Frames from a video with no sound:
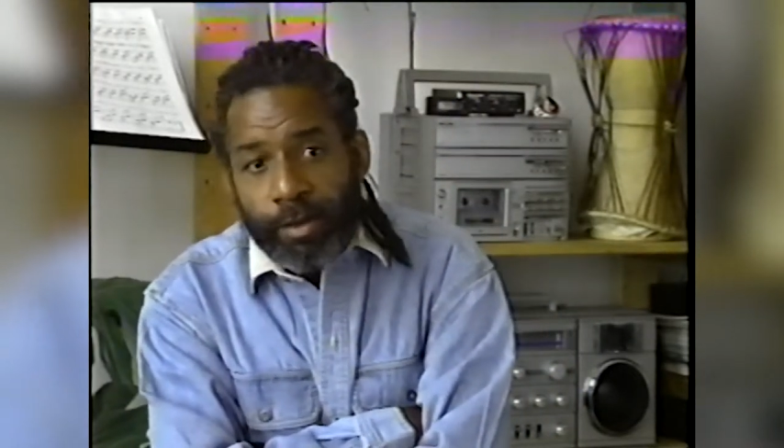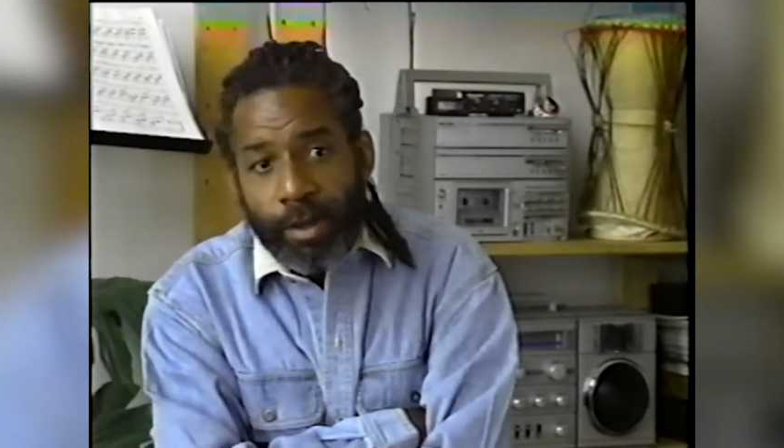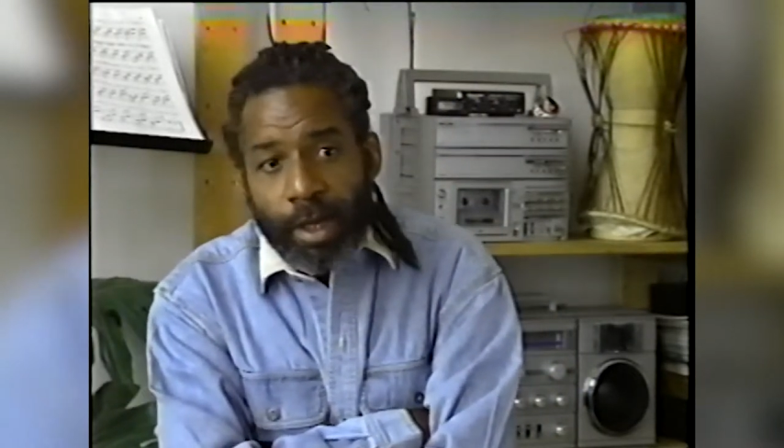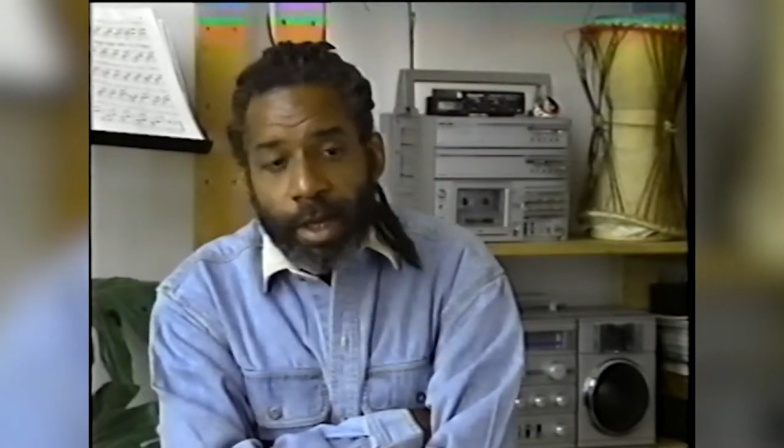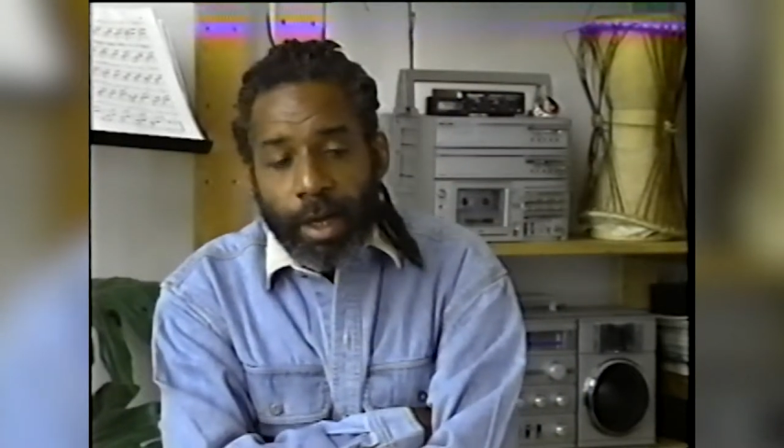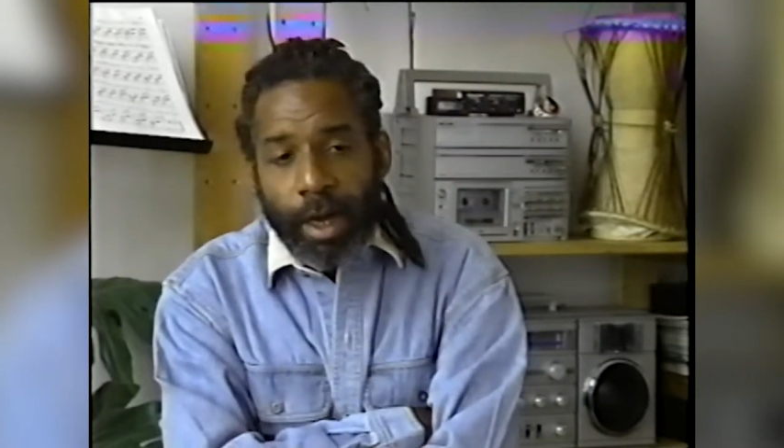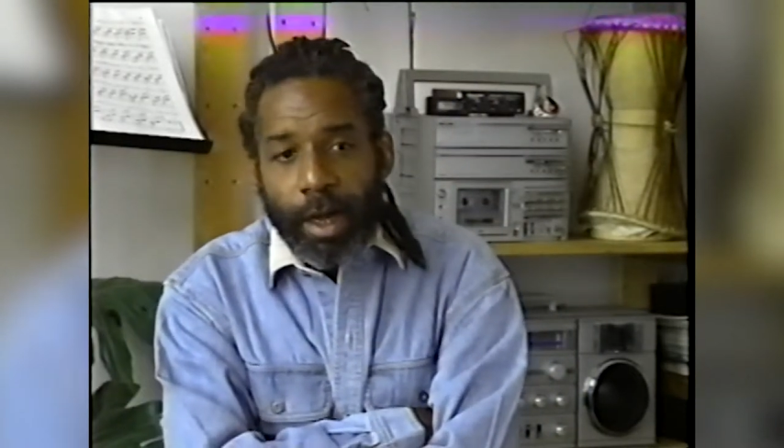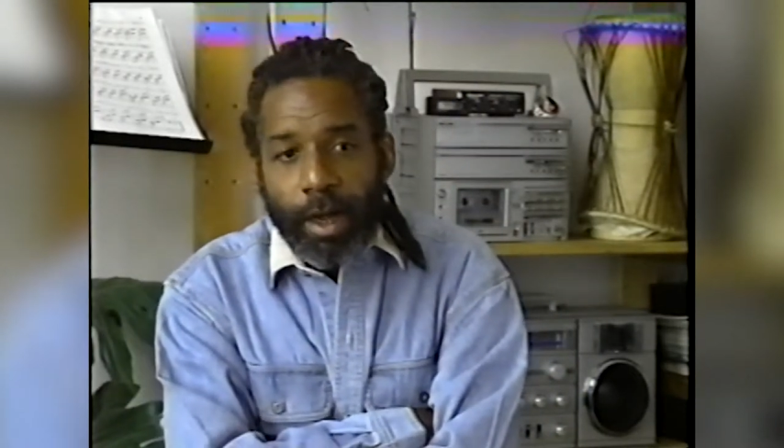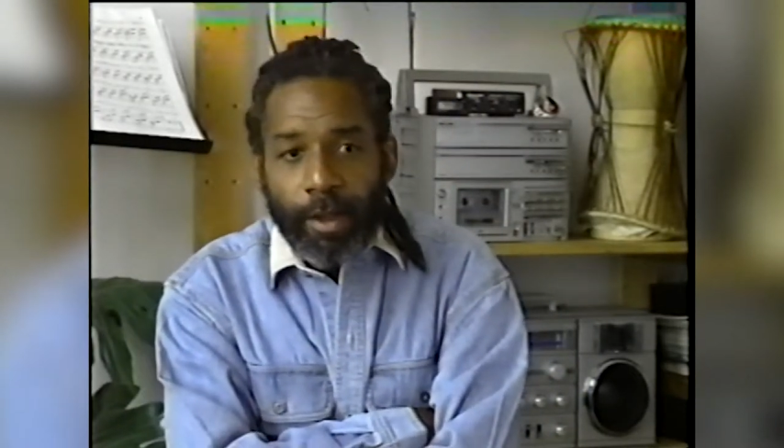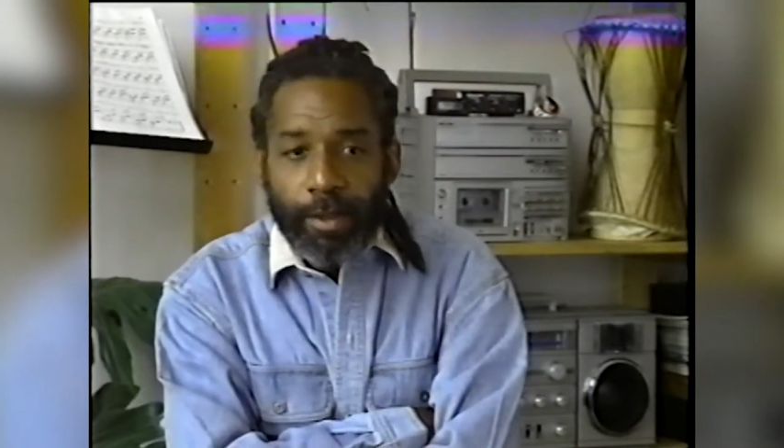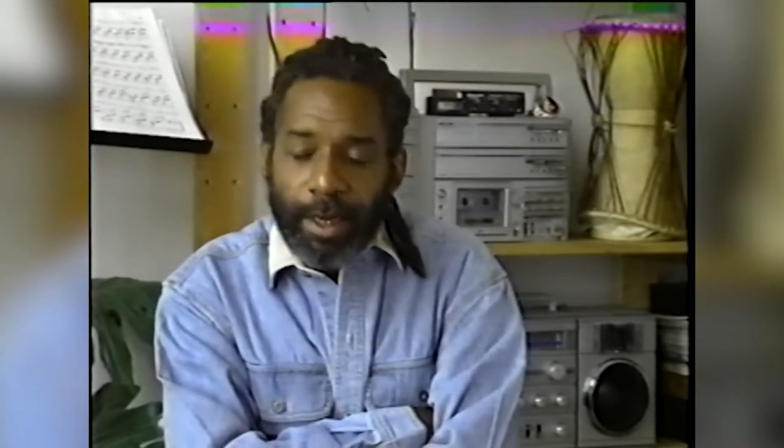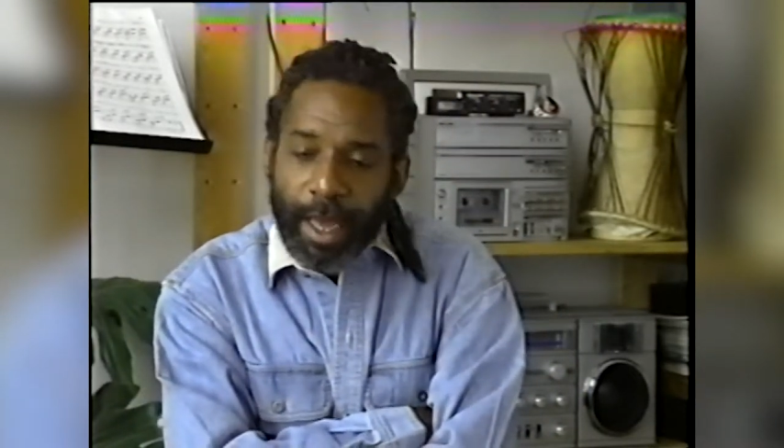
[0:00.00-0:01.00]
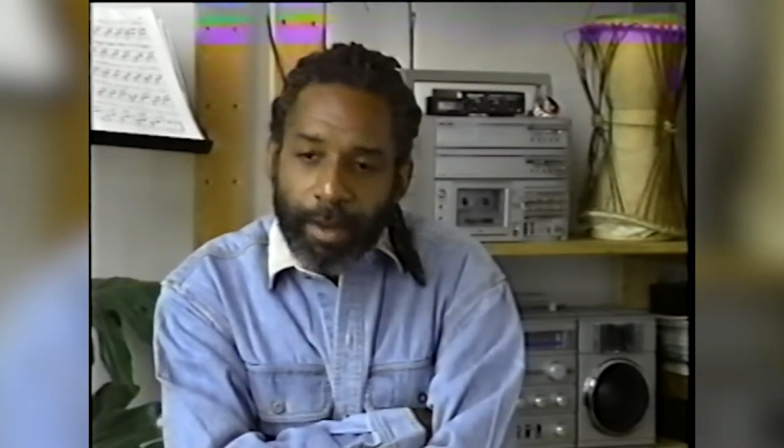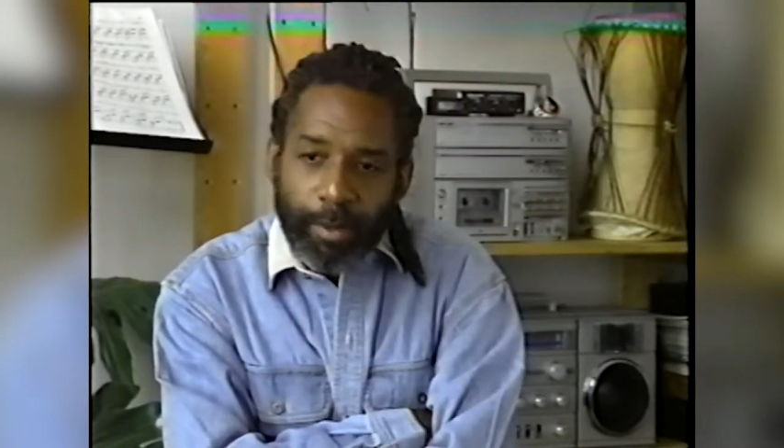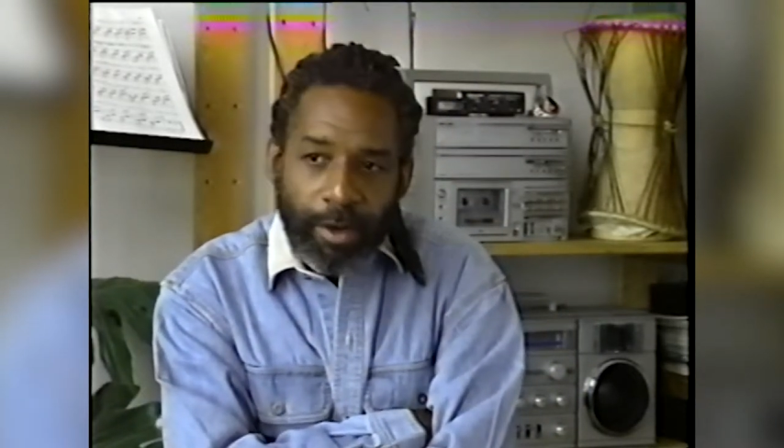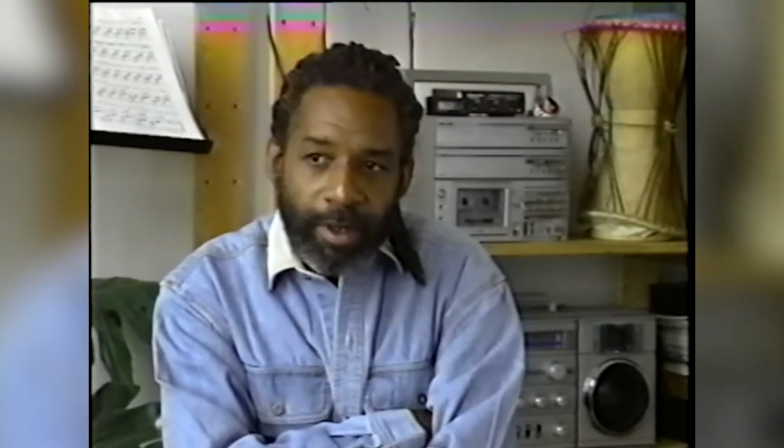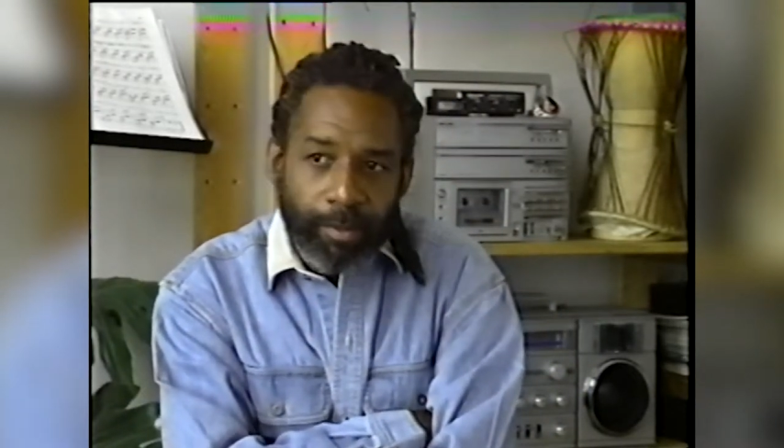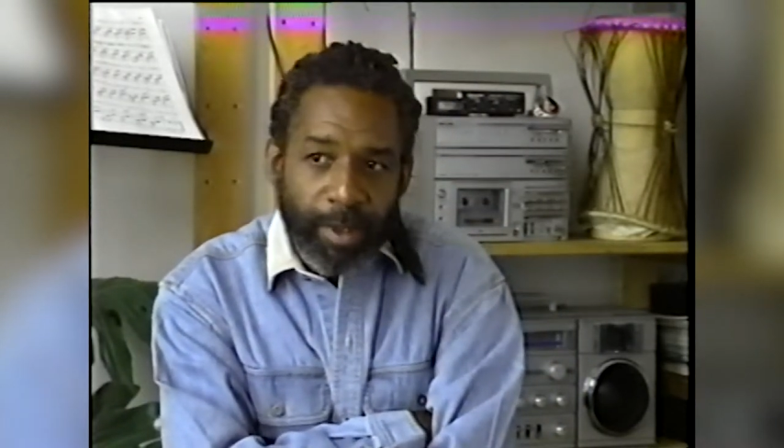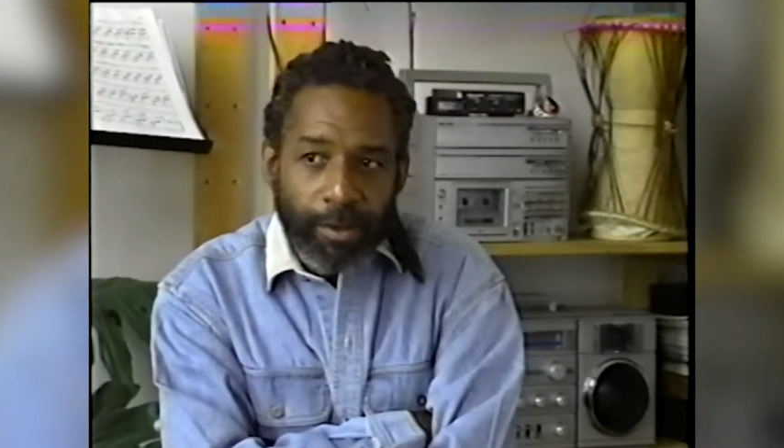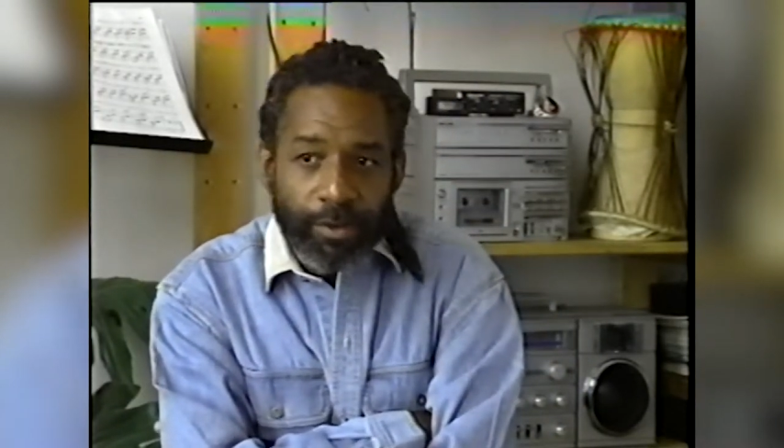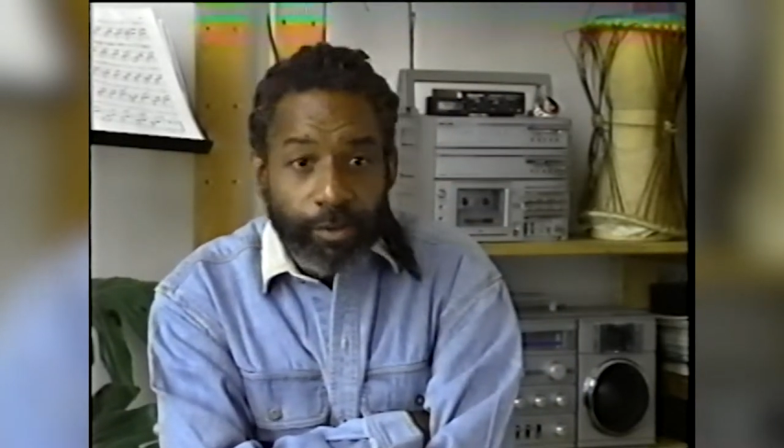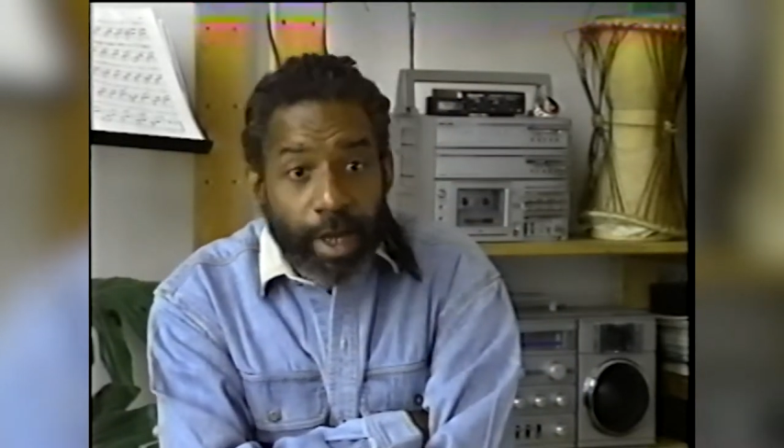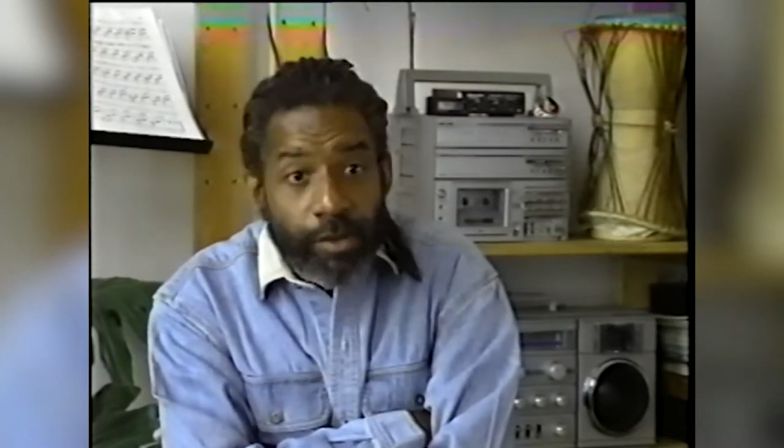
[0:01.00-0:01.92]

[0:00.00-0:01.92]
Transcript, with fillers: The library administration,